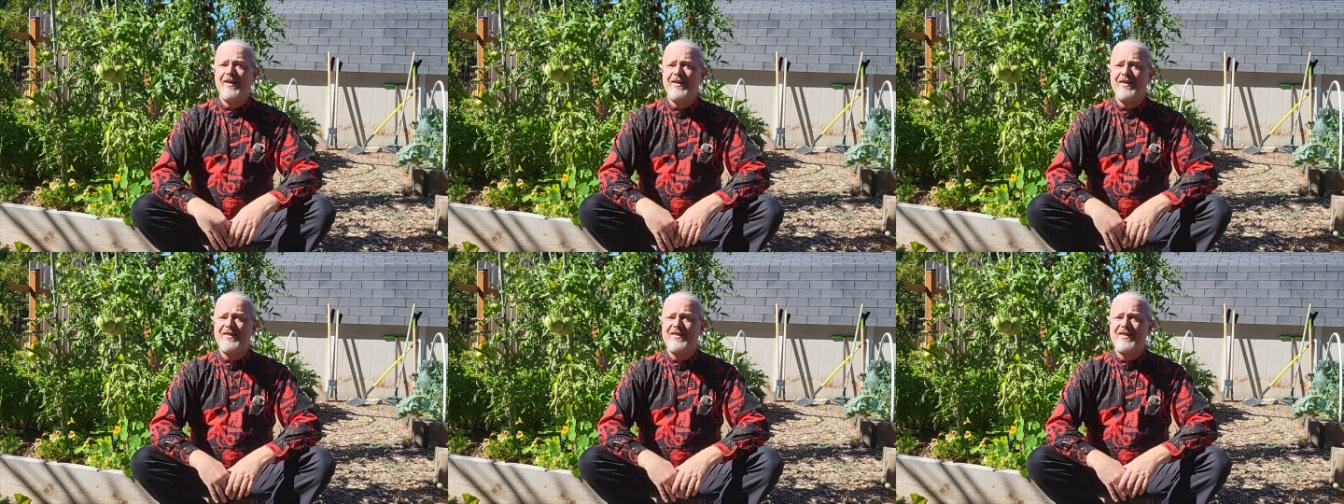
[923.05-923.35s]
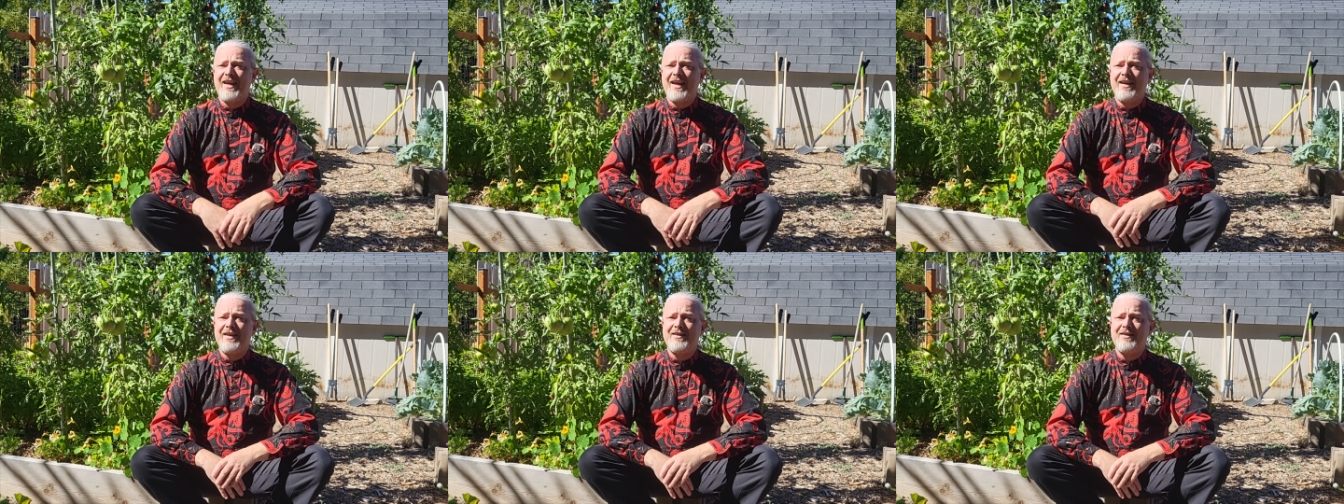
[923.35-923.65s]

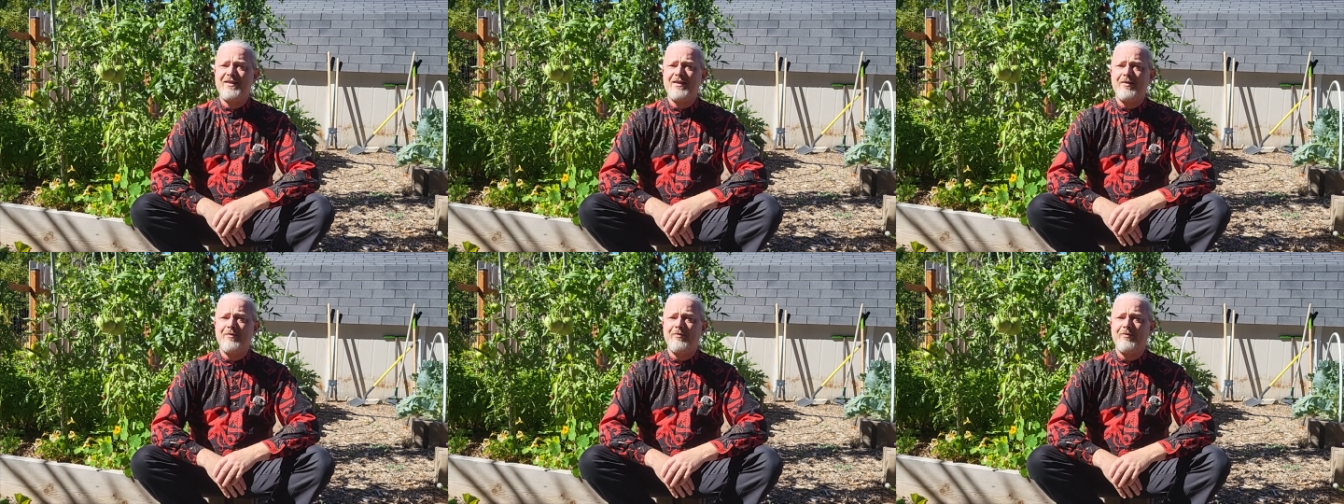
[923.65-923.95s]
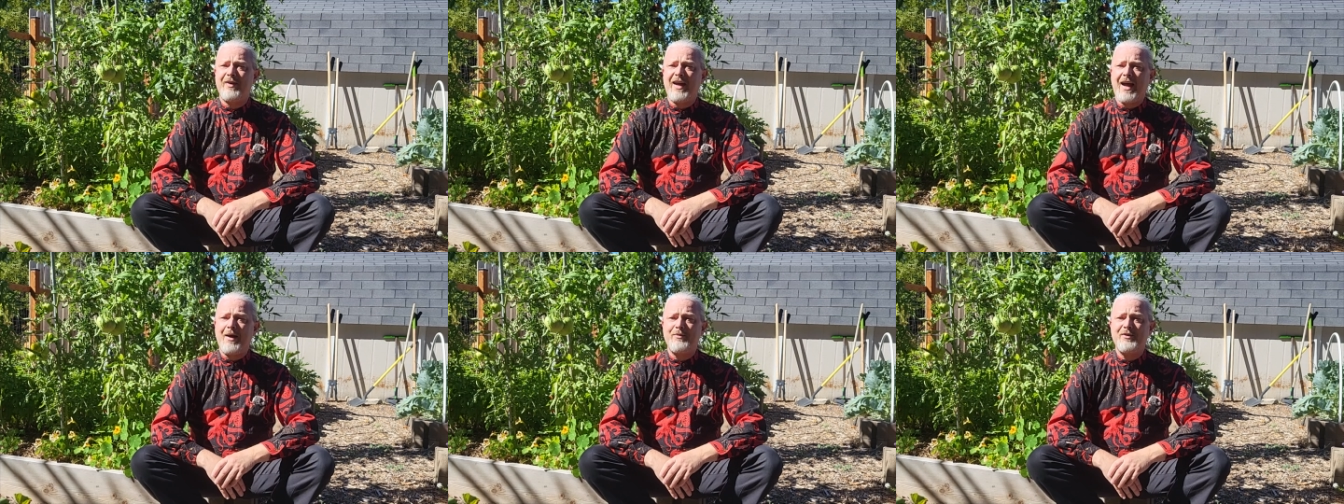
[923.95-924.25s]
saying
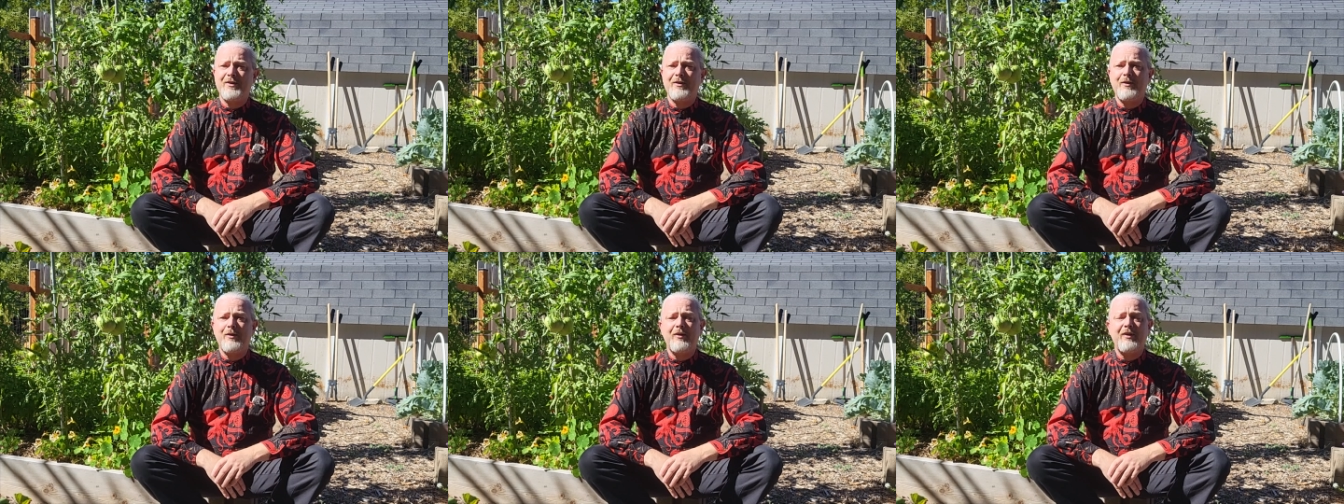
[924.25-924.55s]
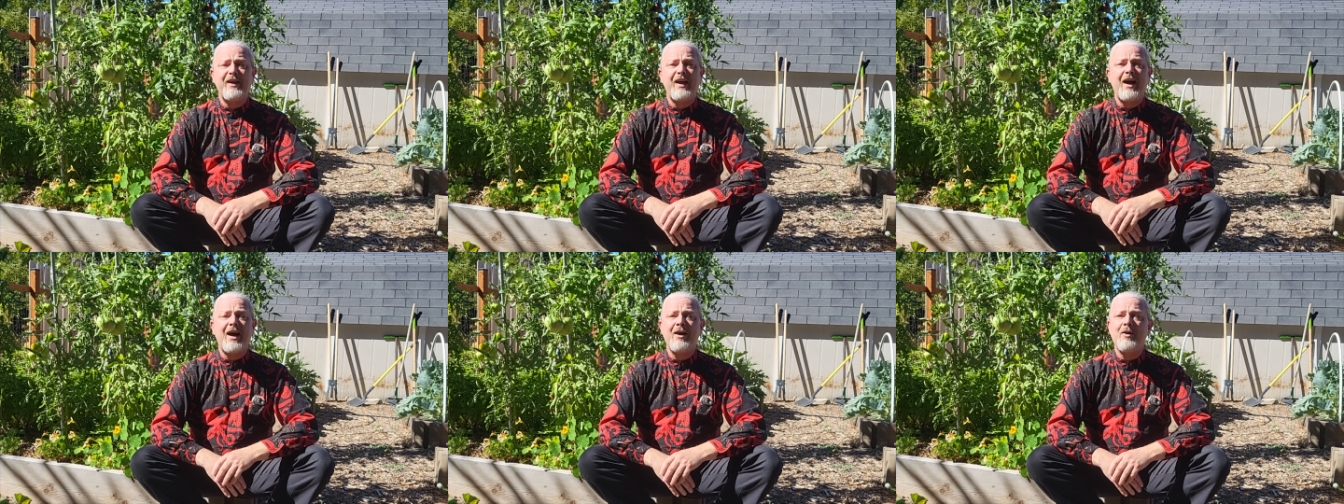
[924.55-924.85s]
some
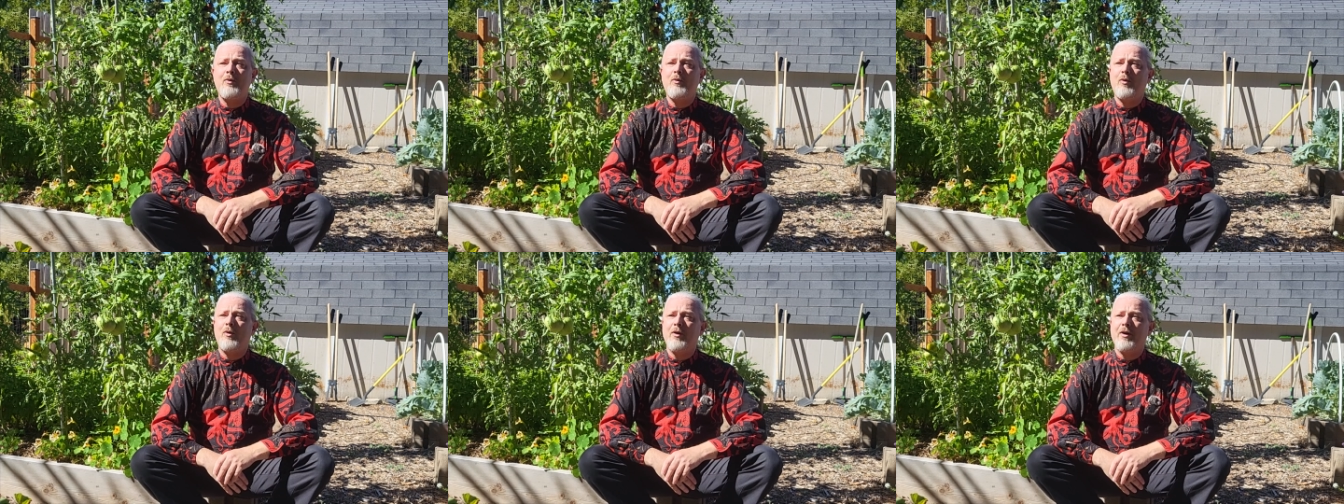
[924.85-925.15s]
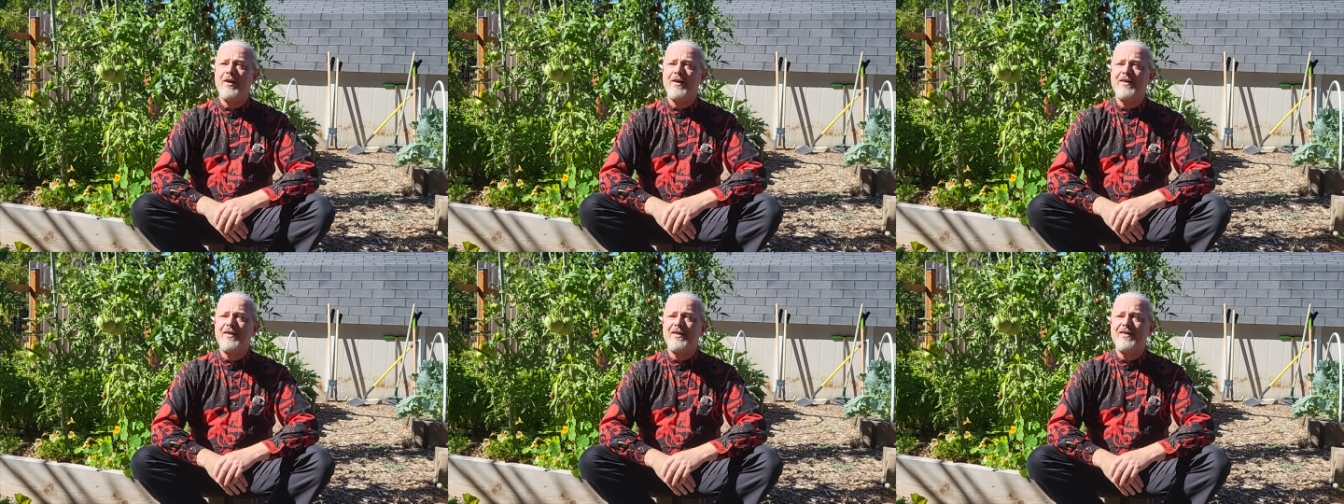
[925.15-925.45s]
absolutely
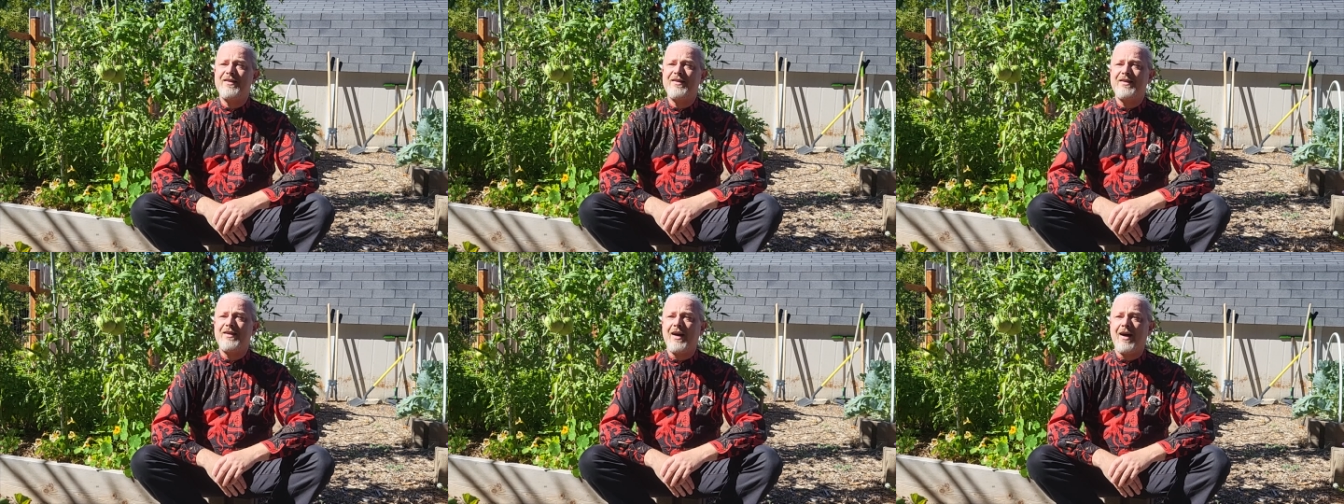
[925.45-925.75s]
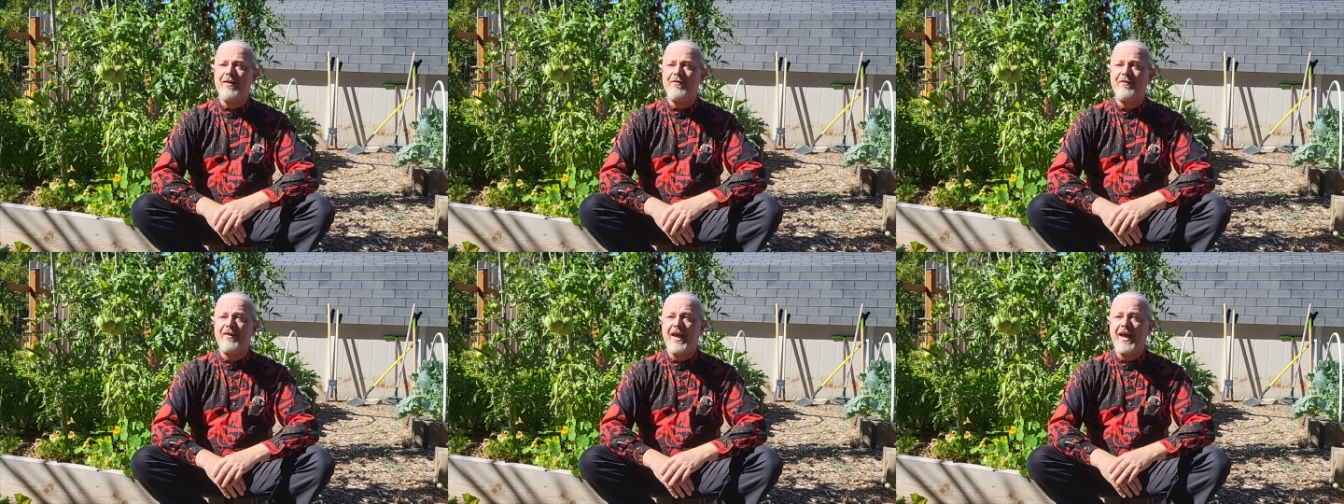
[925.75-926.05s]
unwarranted
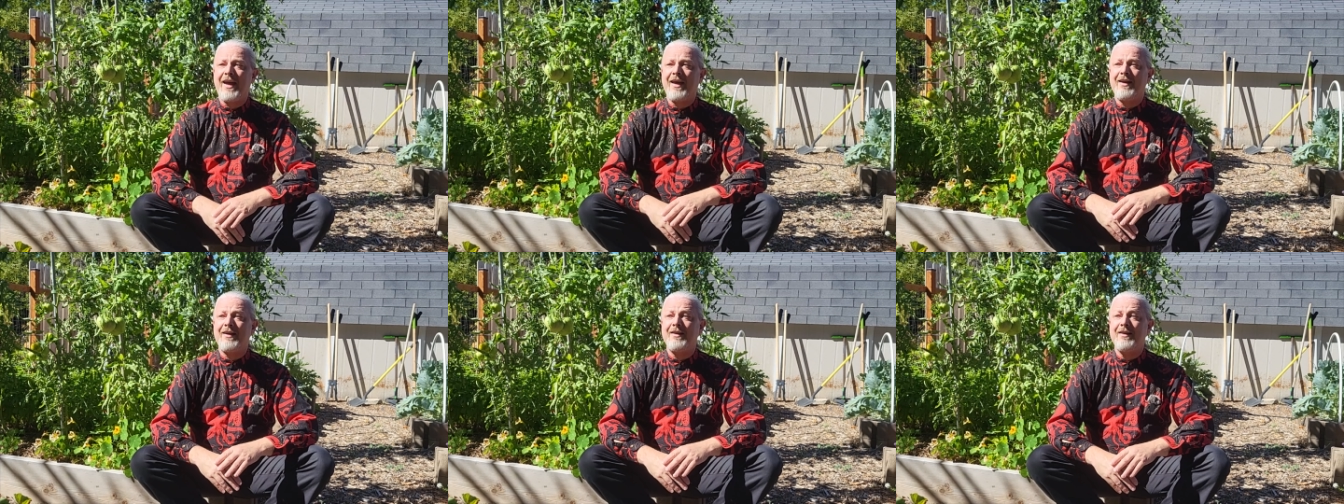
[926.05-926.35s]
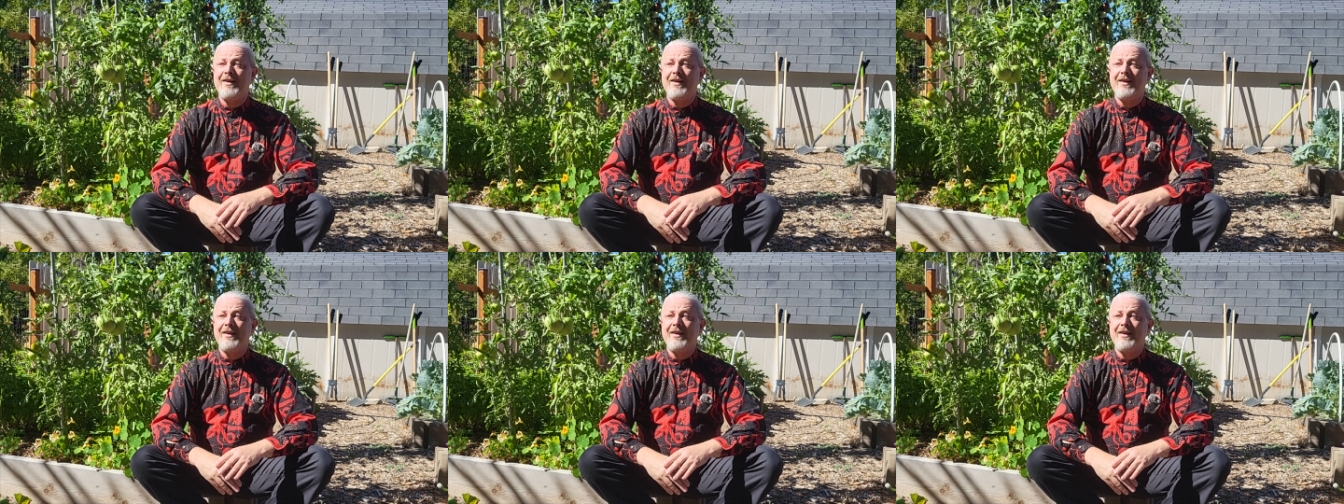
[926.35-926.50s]
stuff. And